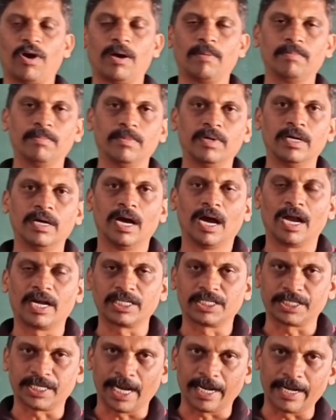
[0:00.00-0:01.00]
form
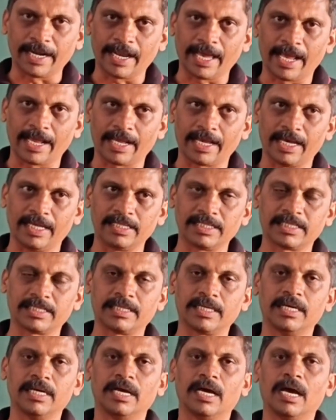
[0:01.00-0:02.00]
and standard
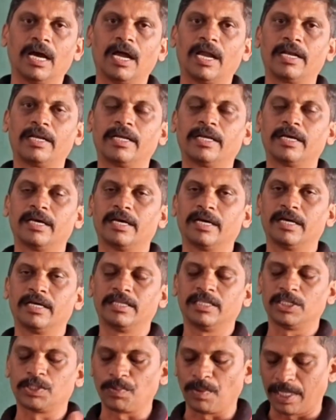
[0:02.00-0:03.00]
angles and
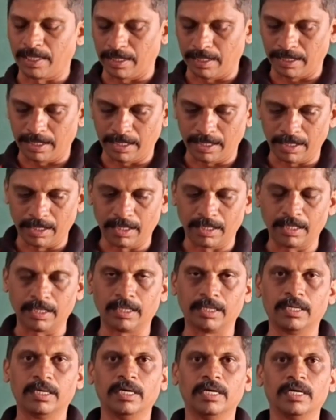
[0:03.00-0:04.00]
this one
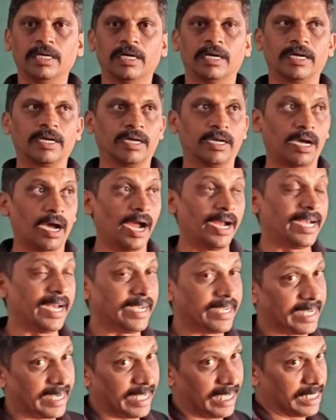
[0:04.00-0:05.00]

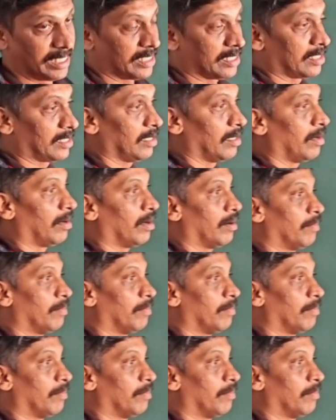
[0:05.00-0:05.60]
identities.